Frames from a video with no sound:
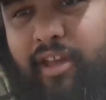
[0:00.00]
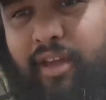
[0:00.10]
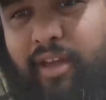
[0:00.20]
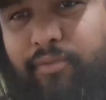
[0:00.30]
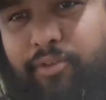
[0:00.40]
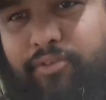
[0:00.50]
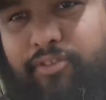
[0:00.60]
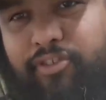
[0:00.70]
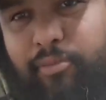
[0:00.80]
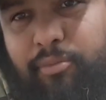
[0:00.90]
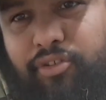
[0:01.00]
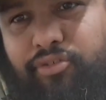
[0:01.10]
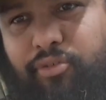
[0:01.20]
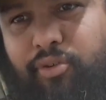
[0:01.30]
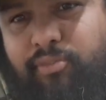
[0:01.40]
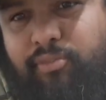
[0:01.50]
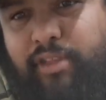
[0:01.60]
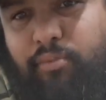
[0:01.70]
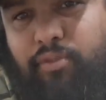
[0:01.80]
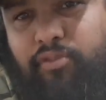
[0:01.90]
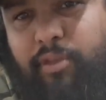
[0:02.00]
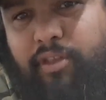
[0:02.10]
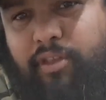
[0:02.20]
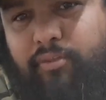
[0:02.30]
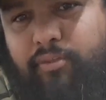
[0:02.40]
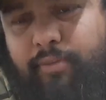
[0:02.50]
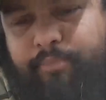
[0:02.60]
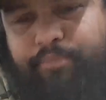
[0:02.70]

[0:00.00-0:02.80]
I've heard similar stories about the roach belly as well.